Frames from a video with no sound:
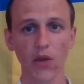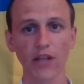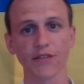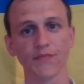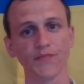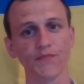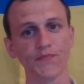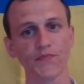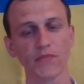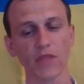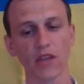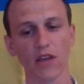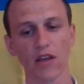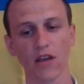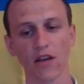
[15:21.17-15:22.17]
But
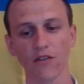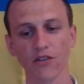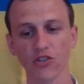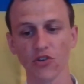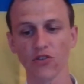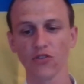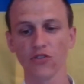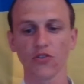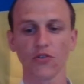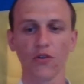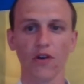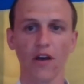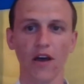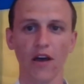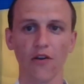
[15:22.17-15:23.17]
return to
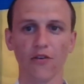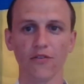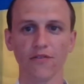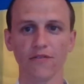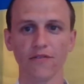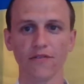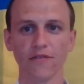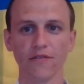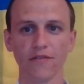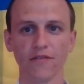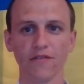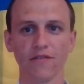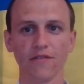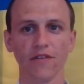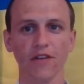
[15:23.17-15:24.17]
our
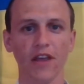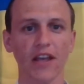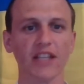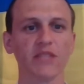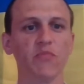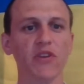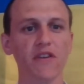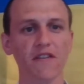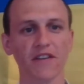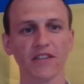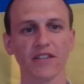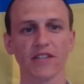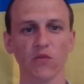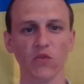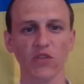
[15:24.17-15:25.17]

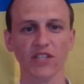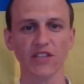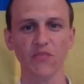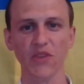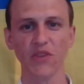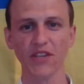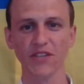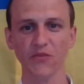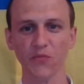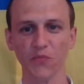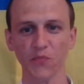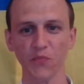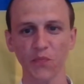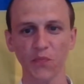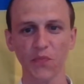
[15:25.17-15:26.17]
experience with
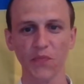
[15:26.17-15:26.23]
Debezium.